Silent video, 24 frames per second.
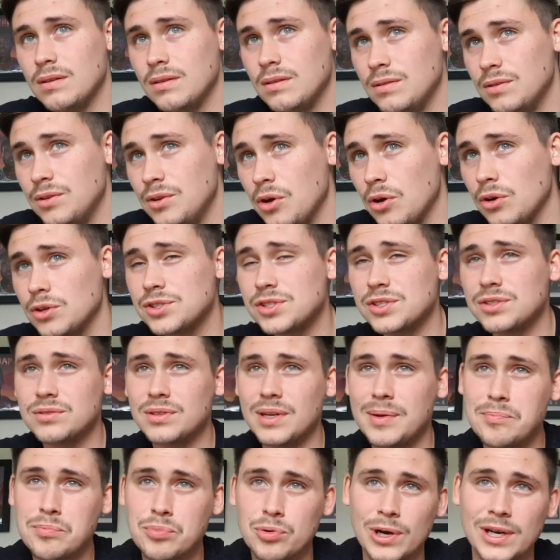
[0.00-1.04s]
not
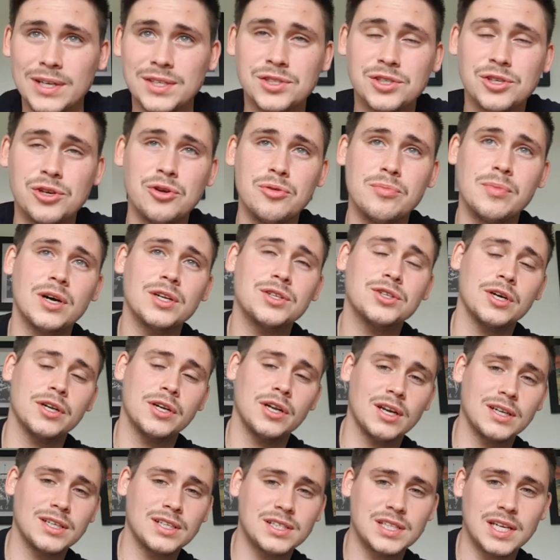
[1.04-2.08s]
impressed too much. I'd
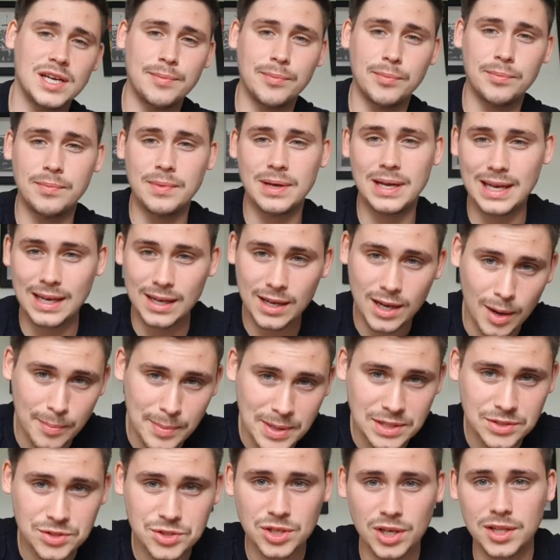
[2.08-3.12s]
like to see him come
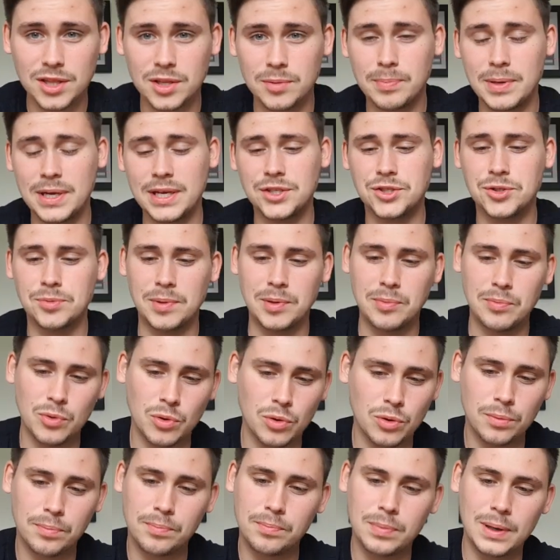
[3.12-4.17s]
inside the pitch a bit
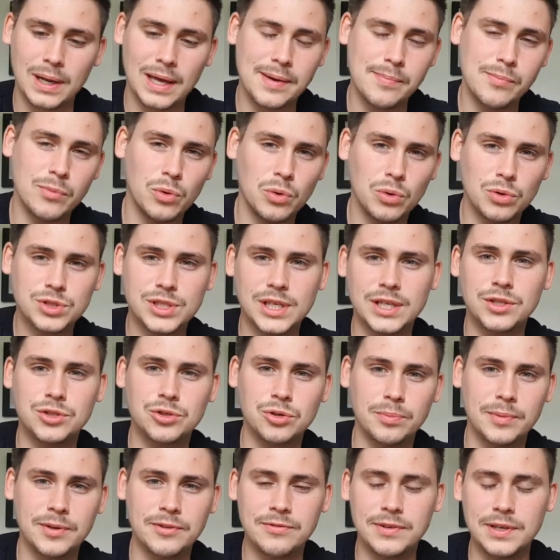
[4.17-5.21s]
more, play more
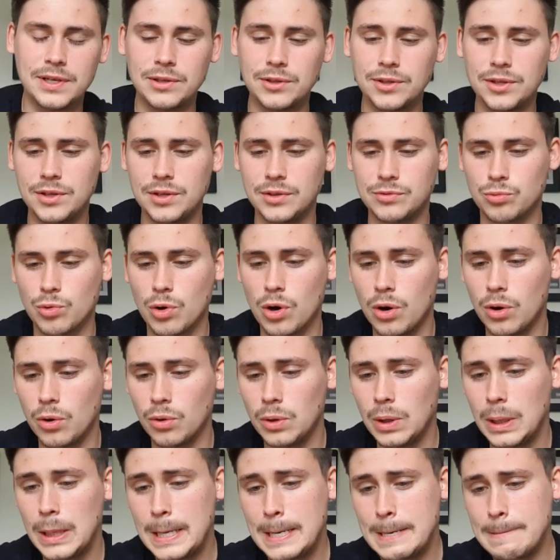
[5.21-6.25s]
central midfield
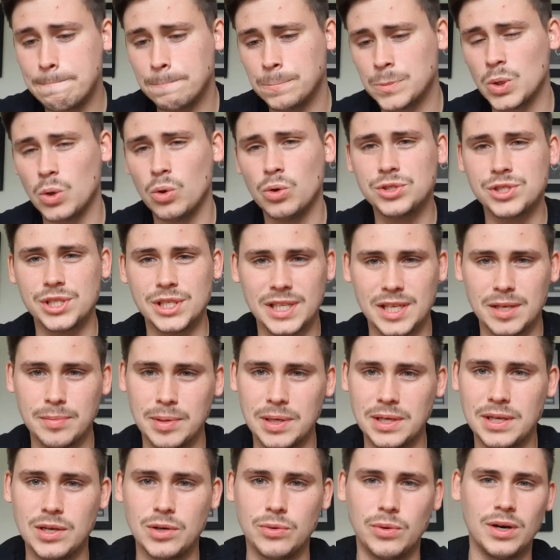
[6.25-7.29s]
role. Or
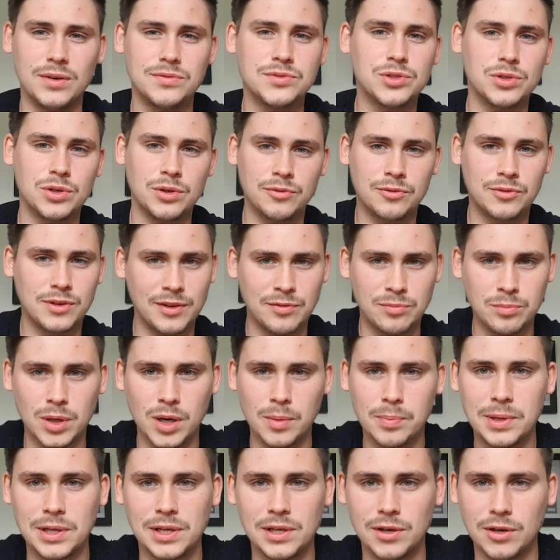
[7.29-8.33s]
Sidibe, who I've sort of given my
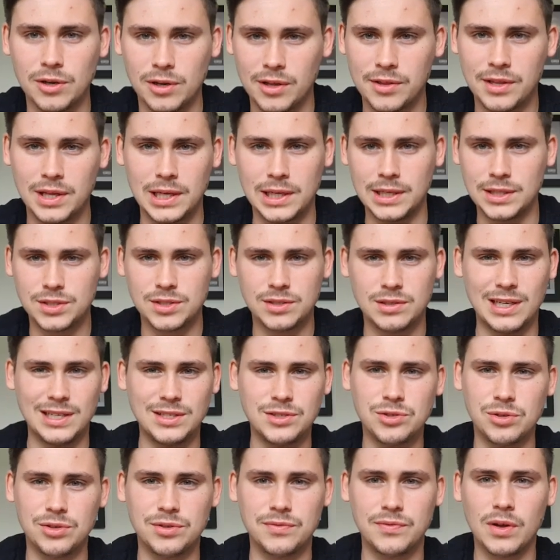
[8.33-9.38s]
opinion on. I think it's it's
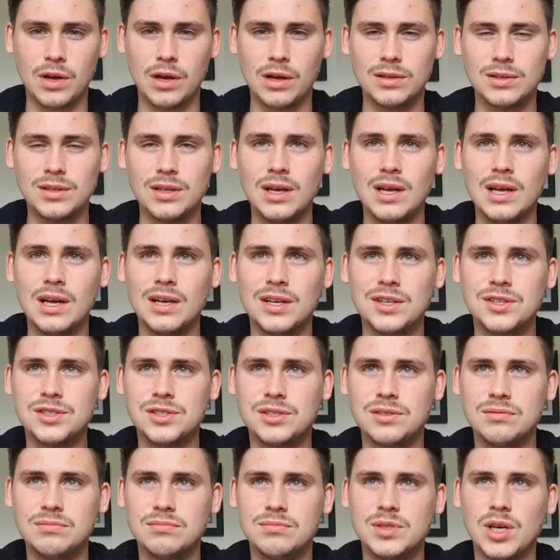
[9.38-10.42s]
sort of
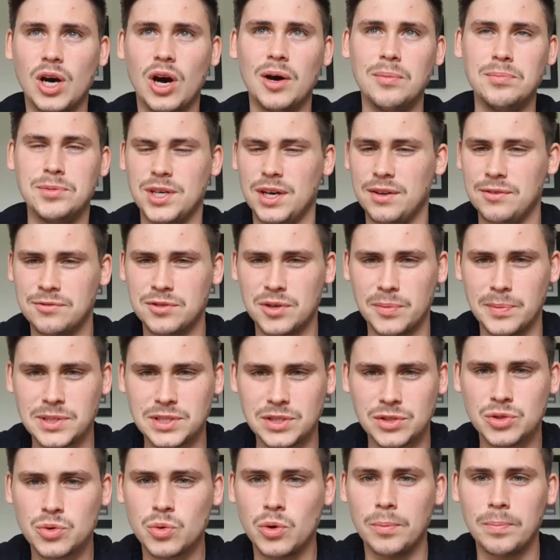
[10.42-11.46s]
time done for him. He's a
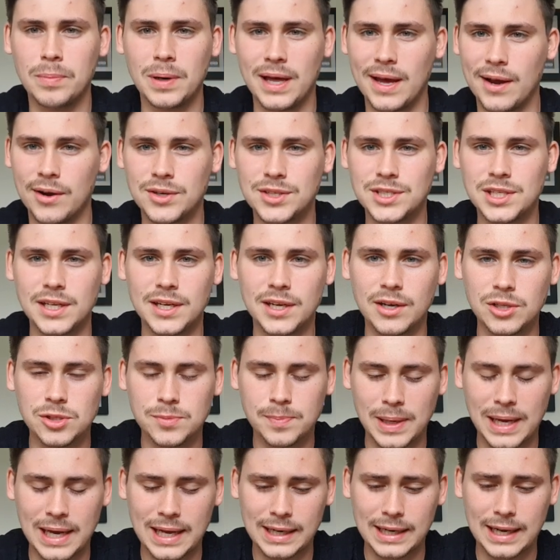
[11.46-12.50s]
squad player until he goes
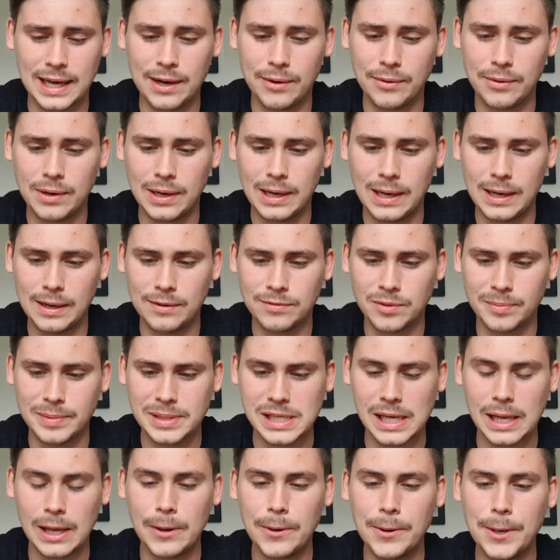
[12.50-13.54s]
back now uh, from his
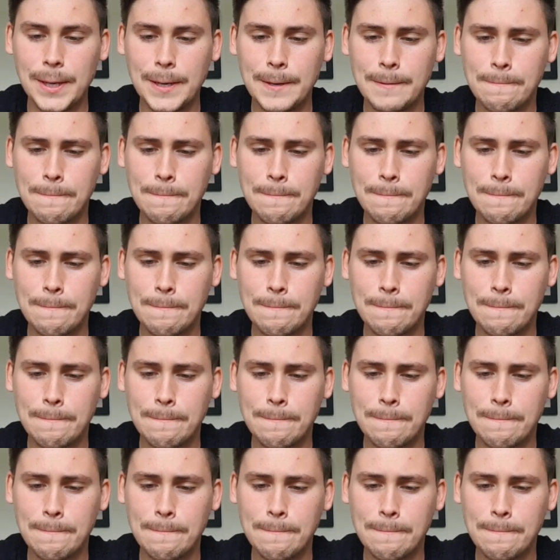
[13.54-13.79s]
loan.